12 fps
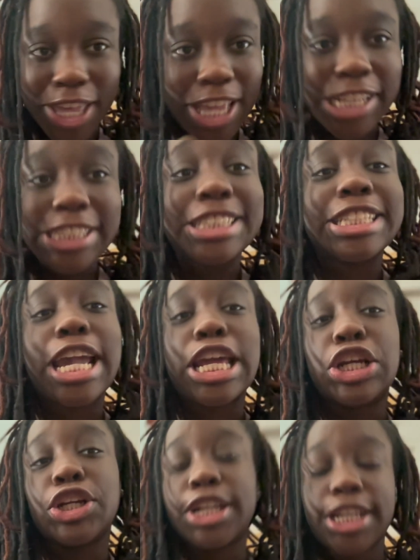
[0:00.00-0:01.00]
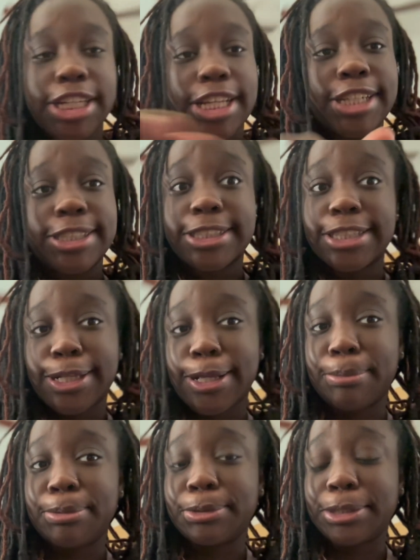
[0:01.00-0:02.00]
this is Editor India. This is a
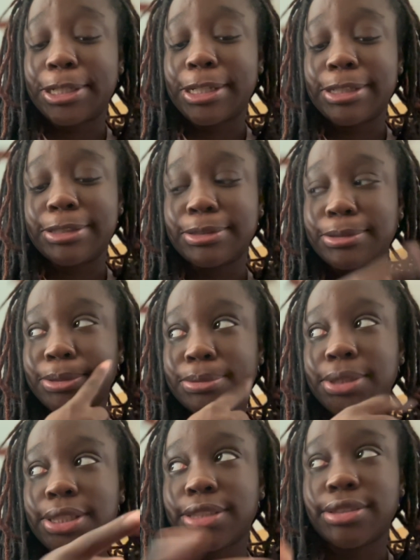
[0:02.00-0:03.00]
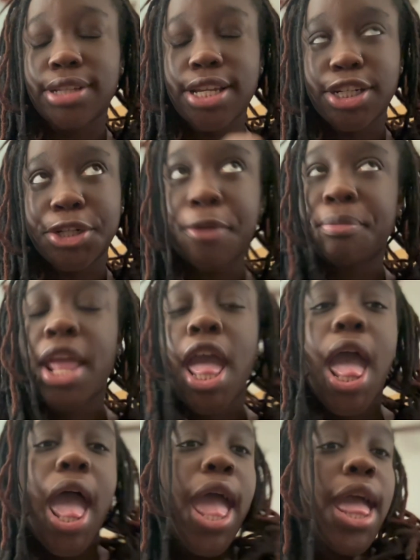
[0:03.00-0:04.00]
couple days or weeks later,
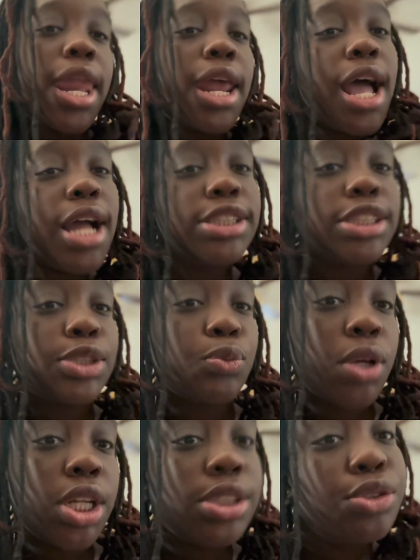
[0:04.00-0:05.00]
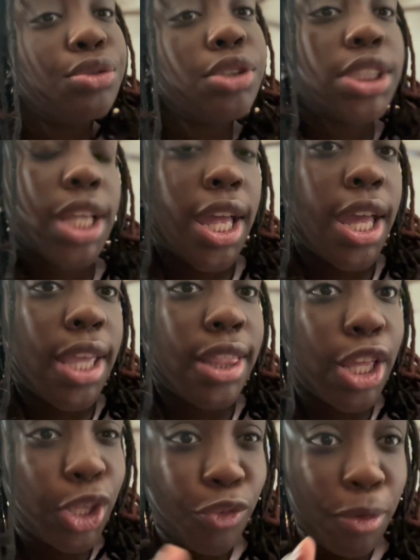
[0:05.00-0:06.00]
and I just wanted to say
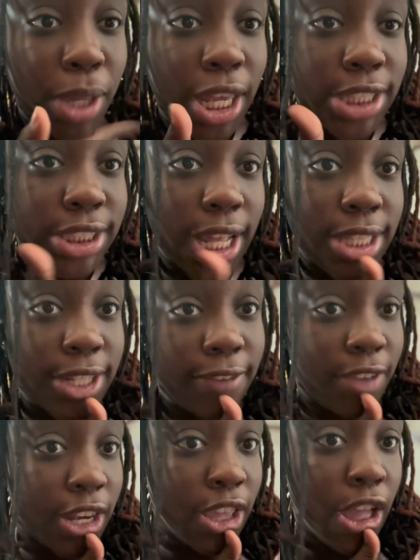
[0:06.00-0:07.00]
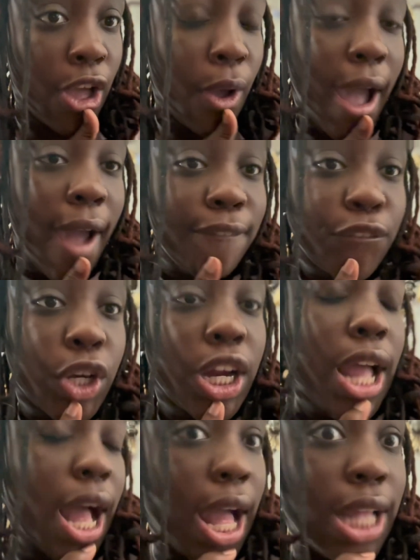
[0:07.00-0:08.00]
thank you for making it to the end of the video. I
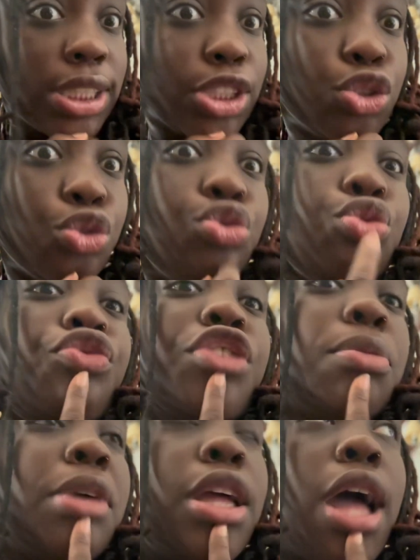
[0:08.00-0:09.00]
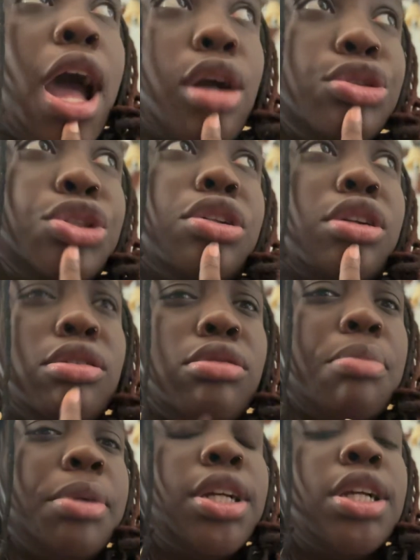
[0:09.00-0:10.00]
forgot to film an outro
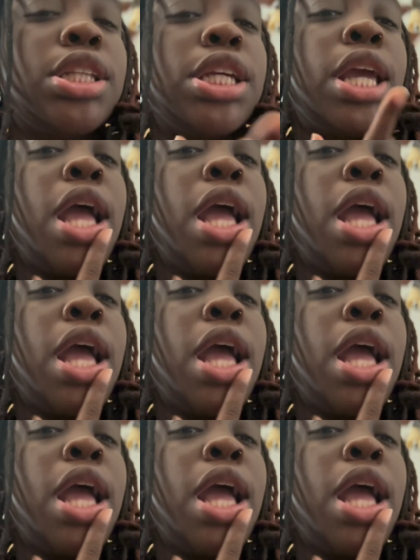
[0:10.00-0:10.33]
apparently,